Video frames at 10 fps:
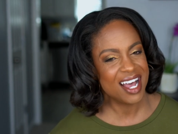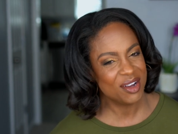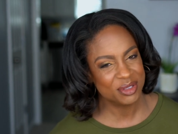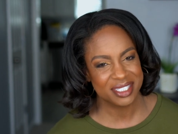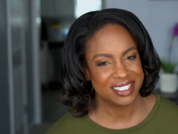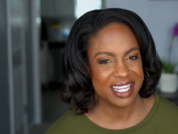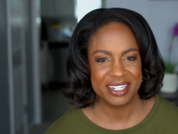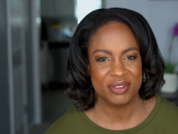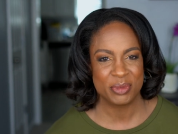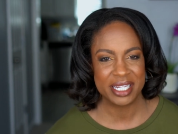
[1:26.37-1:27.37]
How does that
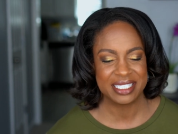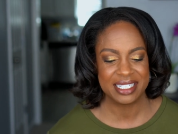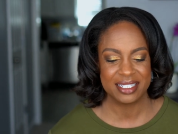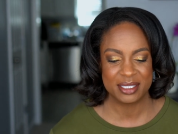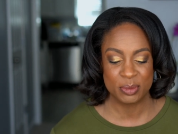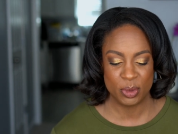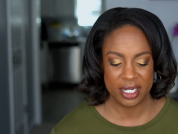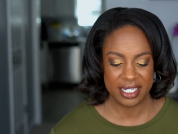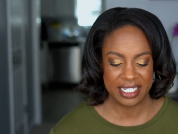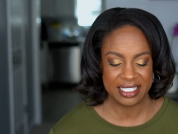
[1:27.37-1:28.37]
even make sense?
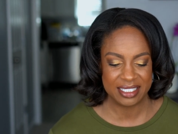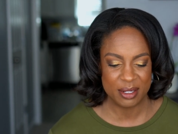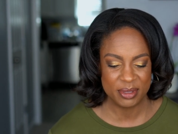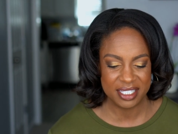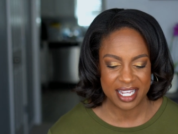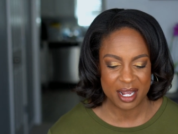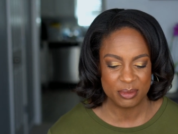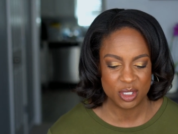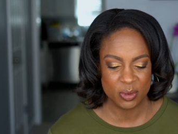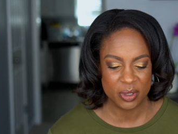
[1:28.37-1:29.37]
But it is something that
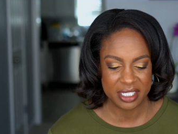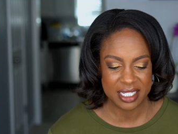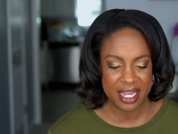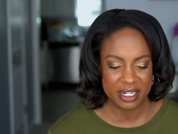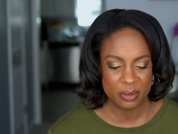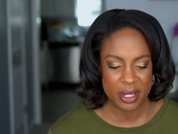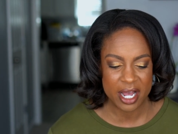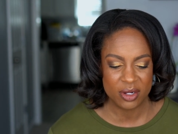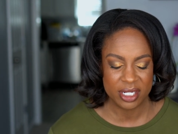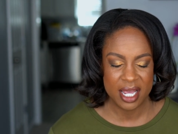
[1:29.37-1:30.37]
I'm super excited
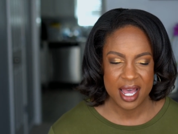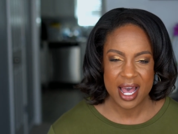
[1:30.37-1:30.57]
about.